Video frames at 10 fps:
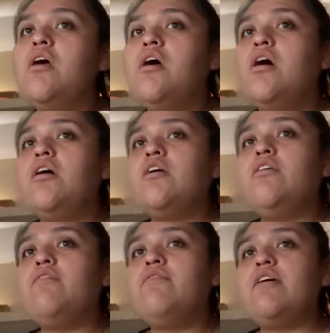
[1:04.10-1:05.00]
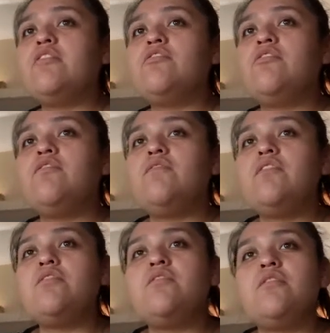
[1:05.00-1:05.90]
Acute fracture of
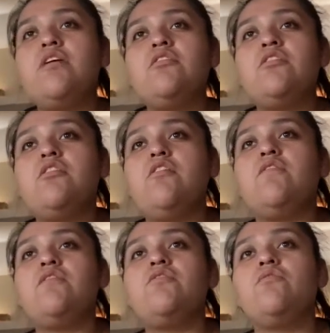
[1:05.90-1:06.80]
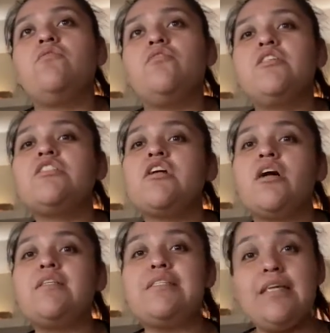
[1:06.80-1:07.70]
dislocation of the shoulder is
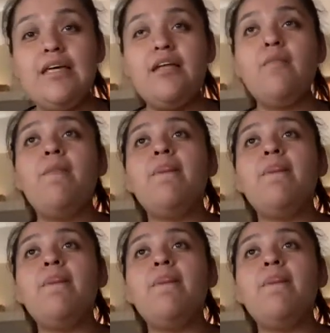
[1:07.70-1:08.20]
not seen.